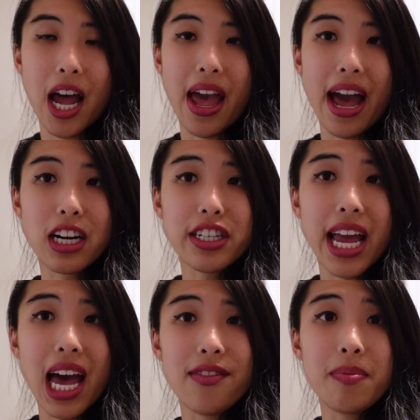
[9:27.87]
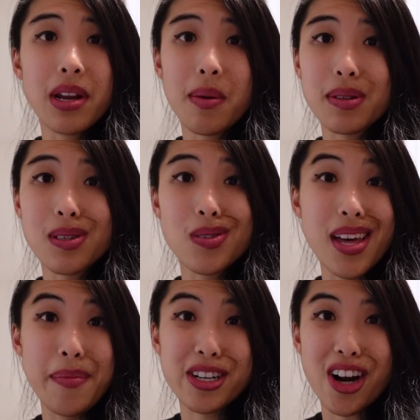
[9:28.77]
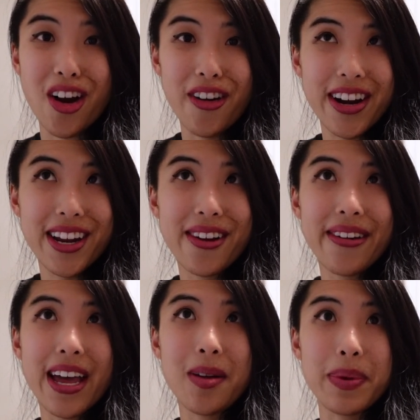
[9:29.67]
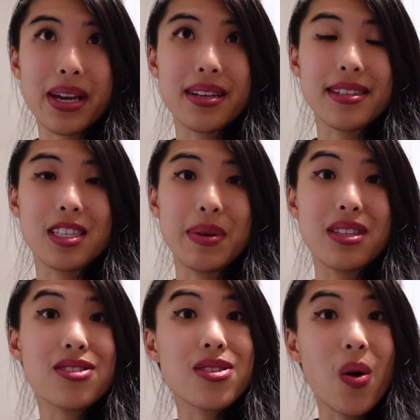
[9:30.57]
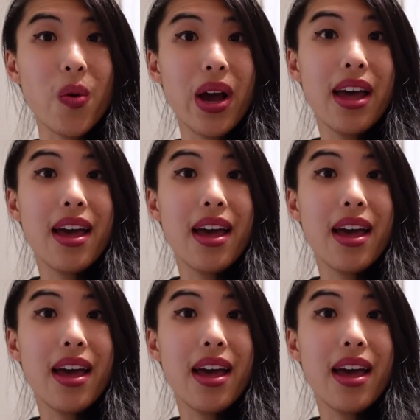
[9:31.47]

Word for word: I actually haven't been able to do that much art in here yet because it's been so